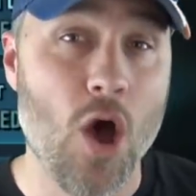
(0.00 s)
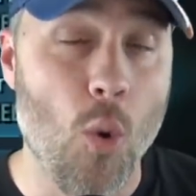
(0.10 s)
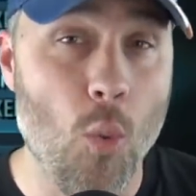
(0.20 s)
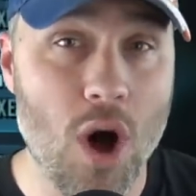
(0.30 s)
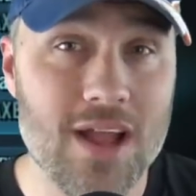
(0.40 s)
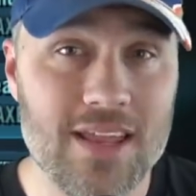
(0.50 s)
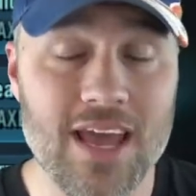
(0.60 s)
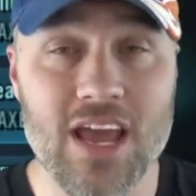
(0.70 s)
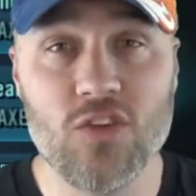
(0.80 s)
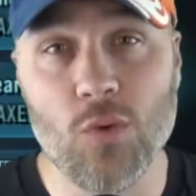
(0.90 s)
one
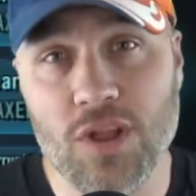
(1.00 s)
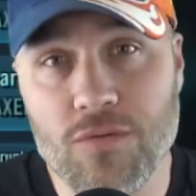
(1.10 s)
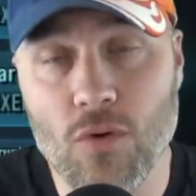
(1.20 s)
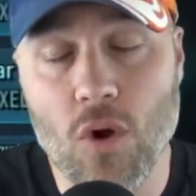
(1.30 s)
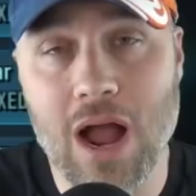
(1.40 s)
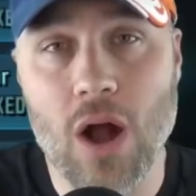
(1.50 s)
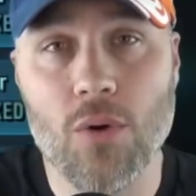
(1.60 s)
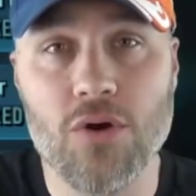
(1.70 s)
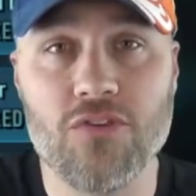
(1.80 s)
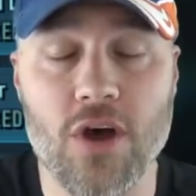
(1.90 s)
day, 24
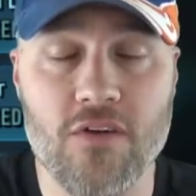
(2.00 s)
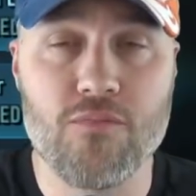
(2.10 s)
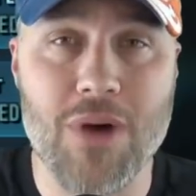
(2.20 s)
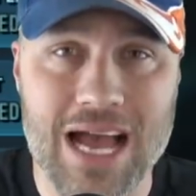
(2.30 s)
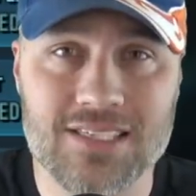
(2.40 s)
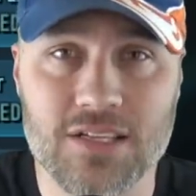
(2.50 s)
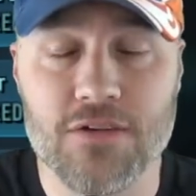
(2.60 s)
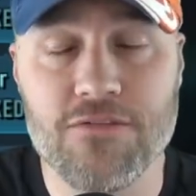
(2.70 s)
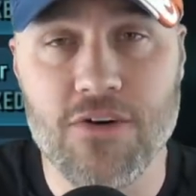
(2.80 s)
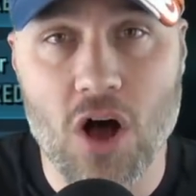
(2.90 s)
hours of Bastila
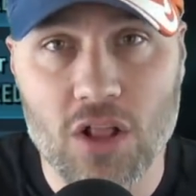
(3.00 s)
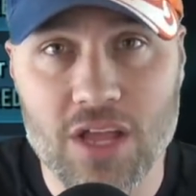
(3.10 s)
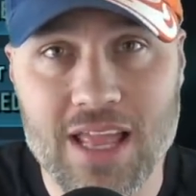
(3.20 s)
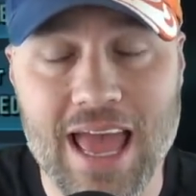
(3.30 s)
Fallen,